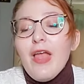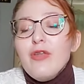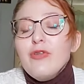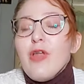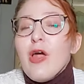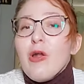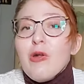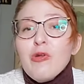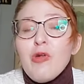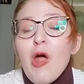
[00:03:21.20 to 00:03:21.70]

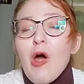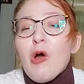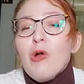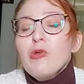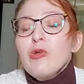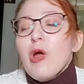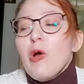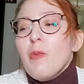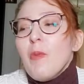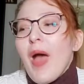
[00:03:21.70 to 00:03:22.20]
No, no,
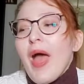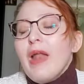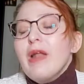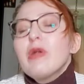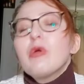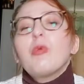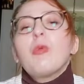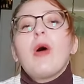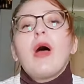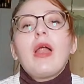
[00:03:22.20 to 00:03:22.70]
no
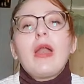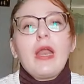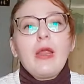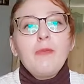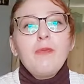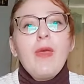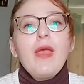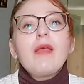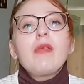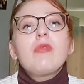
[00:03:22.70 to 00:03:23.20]
matter what, it
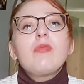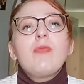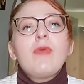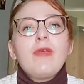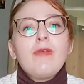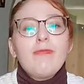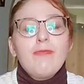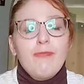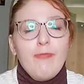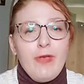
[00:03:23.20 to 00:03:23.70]
makes
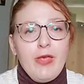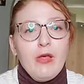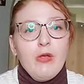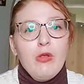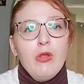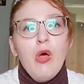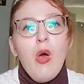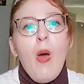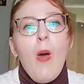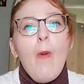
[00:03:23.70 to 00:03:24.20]
me
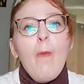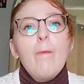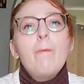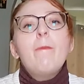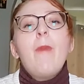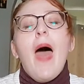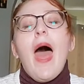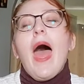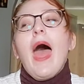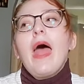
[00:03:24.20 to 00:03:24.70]
feel
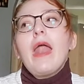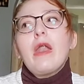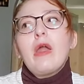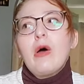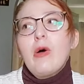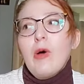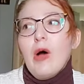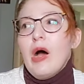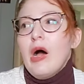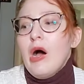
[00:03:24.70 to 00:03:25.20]
bad
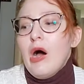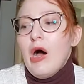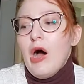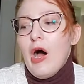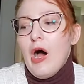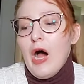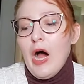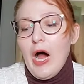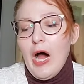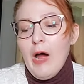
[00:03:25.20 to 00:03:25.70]

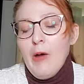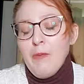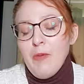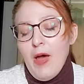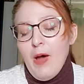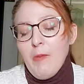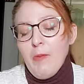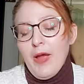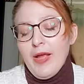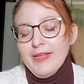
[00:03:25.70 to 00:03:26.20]

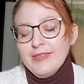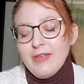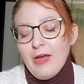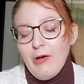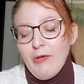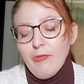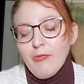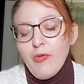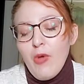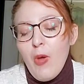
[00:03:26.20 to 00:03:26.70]
about
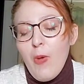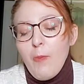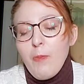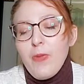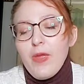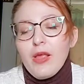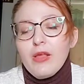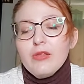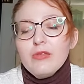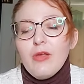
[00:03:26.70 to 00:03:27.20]
myself
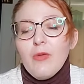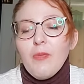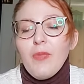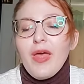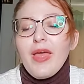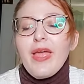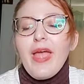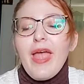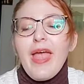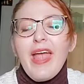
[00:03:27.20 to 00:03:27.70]
because I'm
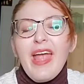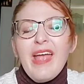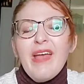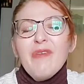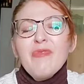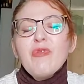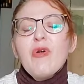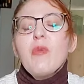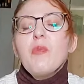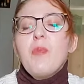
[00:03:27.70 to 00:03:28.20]
like,
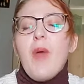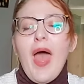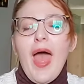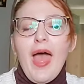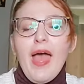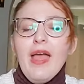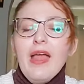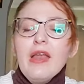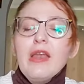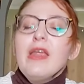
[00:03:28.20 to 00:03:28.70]
if a
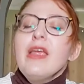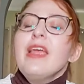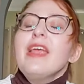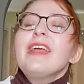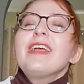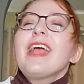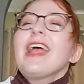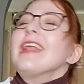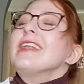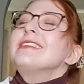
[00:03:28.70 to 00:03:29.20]
man
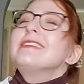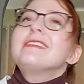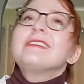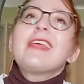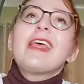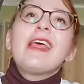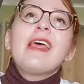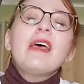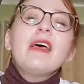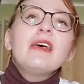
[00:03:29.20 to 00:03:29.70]
can
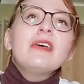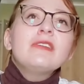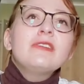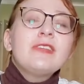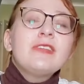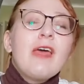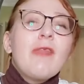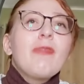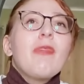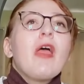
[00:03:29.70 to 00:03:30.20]
sit
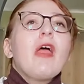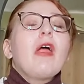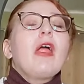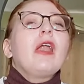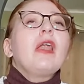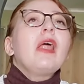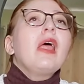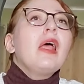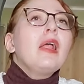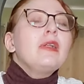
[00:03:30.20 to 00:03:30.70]
sit there
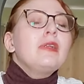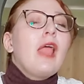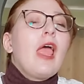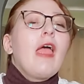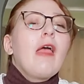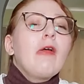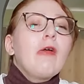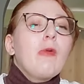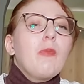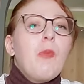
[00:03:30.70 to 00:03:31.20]
and
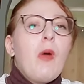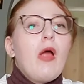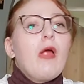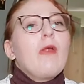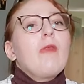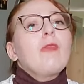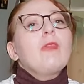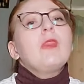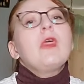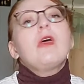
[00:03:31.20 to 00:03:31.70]
tear
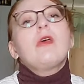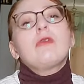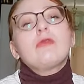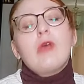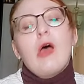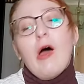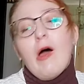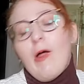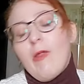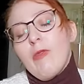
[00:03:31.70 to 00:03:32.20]
apart
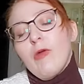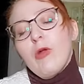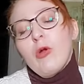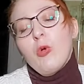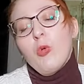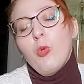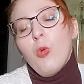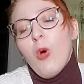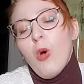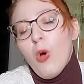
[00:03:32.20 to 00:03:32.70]
this other
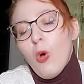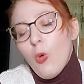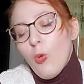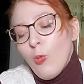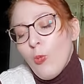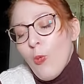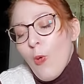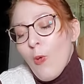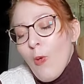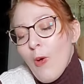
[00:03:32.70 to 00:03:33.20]

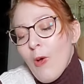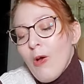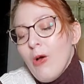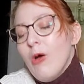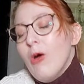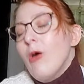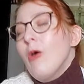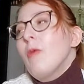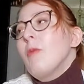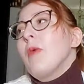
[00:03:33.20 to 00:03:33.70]

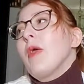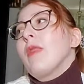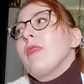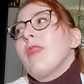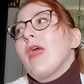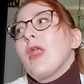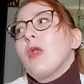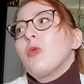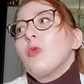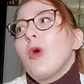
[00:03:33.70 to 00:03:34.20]

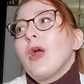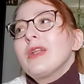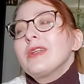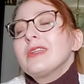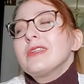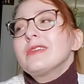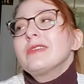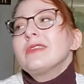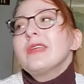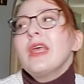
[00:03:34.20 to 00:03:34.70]
woman, then what
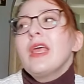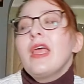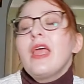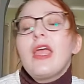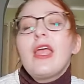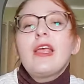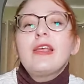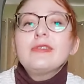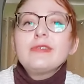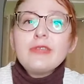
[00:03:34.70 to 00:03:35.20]
does
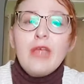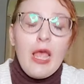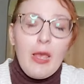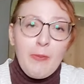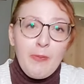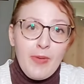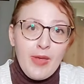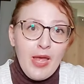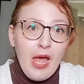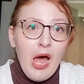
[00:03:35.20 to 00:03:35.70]
he say
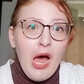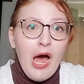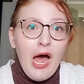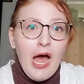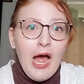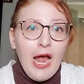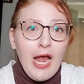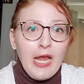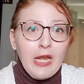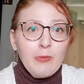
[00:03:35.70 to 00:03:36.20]

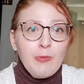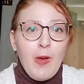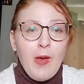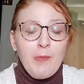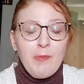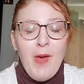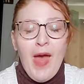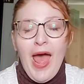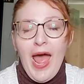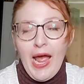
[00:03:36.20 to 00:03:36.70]
behind
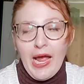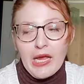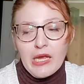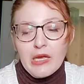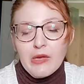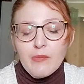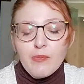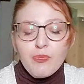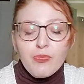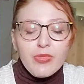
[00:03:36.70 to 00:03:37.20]
my
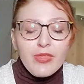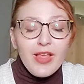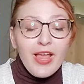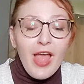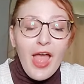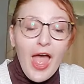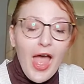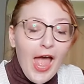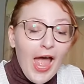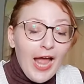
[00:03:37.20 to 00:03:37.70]
back?
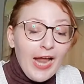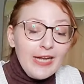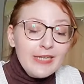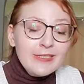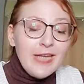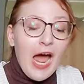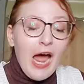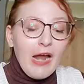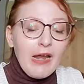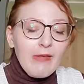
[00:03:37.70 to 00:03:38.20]

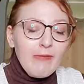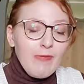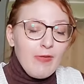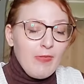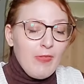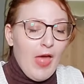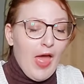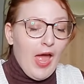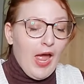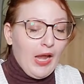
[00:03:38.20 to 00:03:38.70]
And not
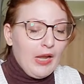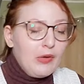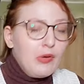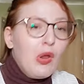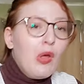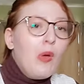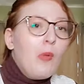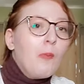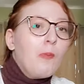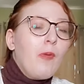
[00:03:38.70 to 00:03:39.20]
even that,
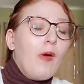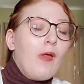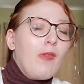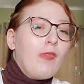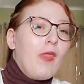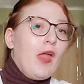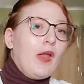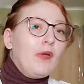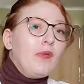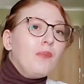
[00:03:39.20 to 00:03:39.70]
but
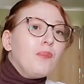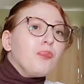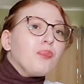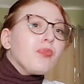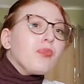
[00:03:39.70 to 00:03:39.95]
then,